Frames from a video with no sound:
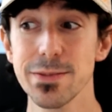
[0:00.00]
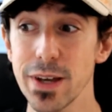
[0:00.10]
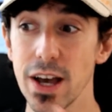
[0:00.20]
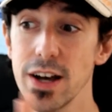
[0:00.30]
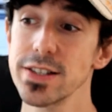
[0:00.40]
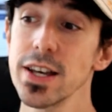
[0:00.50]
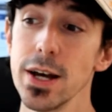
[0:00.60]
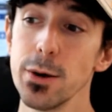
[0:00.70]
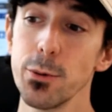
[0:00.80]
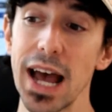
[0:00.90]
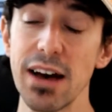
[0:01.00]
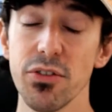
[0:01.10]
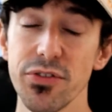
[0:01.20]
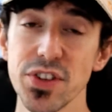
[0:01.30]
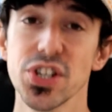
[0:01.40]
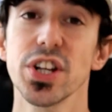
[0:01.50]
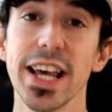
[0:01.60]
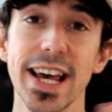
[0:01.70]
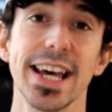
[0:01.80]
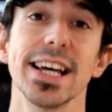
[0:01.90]
because we have officially
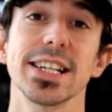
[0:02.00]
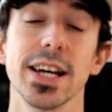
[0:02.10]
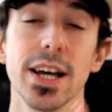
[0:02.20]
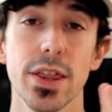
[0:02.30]
hit